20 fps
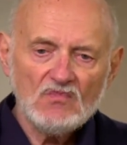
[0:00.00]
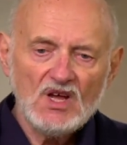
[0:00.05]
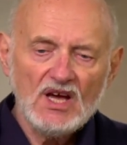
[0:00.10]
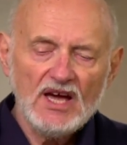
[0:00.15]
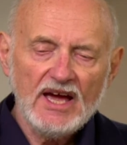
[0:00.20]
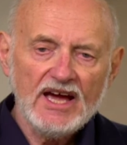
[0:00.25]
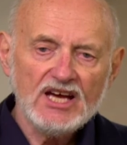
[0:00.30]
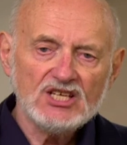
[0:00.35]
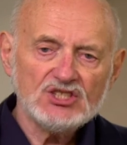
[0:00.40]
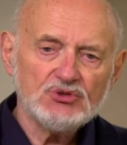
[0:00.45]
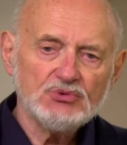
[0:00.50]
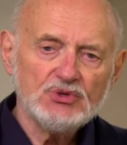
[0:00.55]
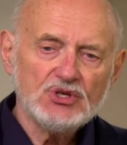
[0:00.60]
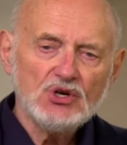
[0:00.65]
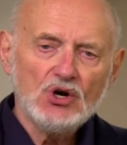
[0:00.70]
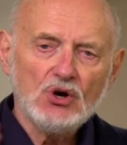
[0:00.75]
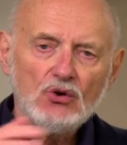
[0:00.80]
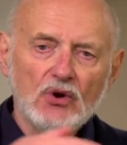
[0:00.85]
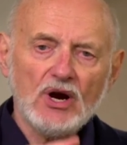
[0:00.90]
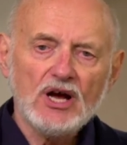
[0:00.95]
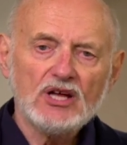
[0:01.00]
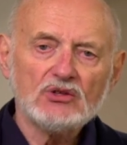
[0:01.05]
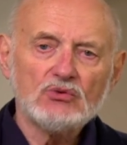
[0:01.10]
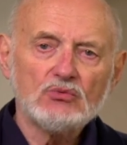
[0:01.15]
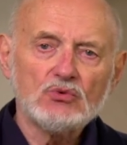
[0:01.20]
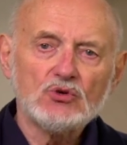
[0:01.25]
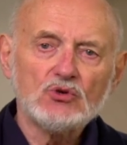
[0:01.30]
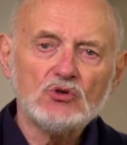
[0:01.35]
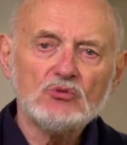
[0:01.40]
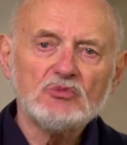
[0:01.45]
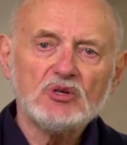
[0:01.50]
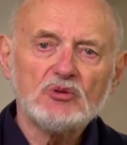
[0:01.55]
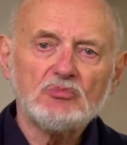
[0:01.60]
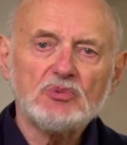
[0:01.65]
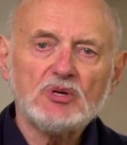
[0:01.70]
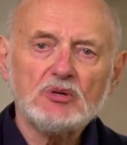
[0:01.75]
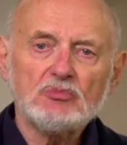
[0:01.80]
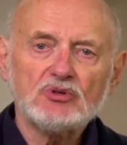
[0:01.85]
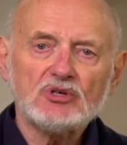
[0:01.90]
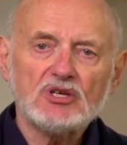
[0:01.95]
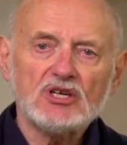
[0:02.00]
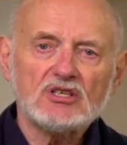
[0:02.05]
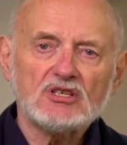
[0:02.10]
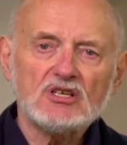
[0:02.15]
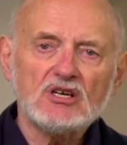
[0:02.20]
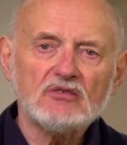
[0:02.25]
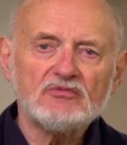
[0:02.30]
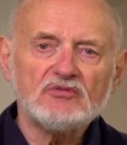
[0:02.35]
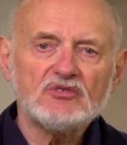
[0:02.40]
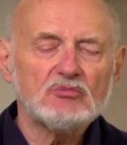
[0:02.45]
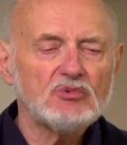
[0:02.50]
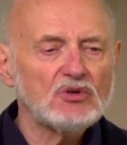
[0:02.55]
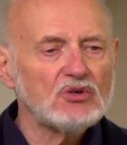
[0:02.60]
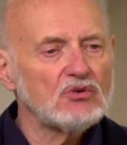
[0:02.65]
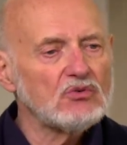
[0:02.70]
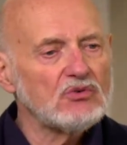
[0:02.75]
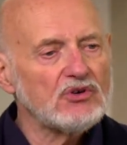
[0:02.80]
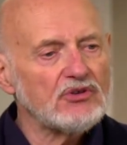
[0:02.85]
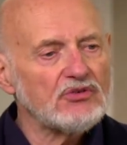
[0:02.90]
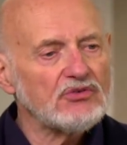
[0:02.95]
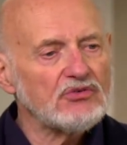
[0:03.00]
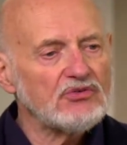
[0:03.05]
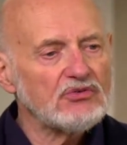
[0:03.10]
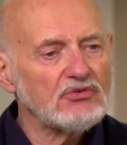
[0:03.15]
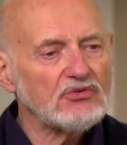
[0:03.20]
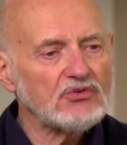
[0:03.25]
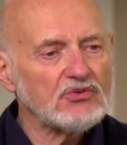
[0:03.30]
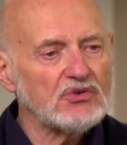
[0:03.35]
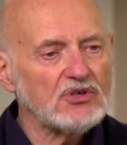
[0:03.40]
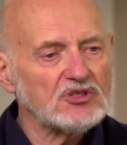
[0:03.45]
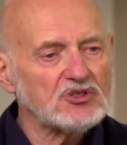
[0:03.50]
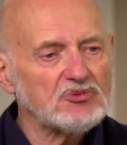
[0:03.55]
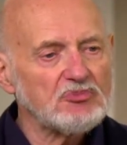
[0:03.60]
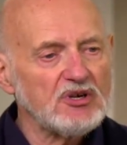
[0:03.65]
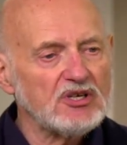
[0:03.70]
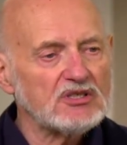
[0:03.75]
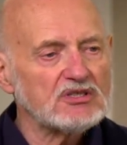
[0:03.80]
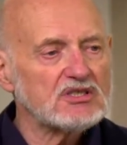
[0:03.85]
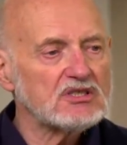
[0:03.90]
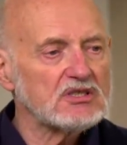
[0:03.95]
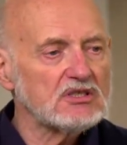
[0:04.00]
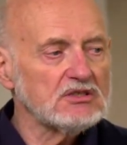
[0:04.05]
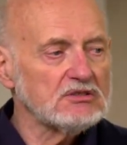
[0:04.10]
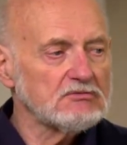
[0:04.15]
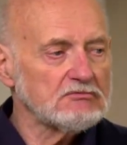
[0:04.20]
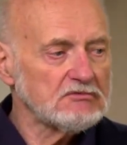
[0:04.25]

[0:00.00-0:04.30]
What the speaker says: As we go around the room and people get comfortable with transparency,